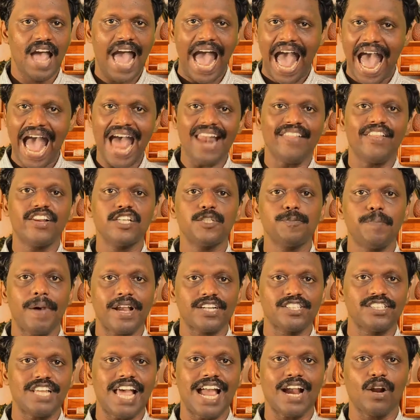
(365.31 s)
Another
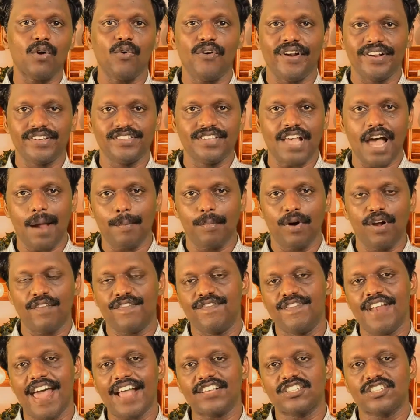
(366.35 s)
spectacular example of
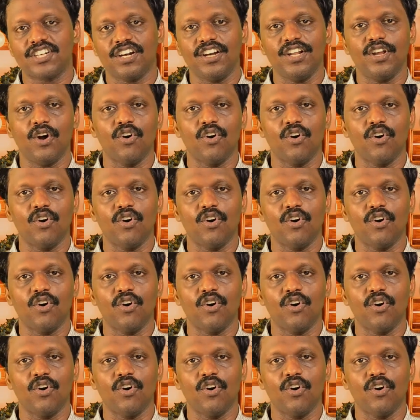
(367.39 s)
naturally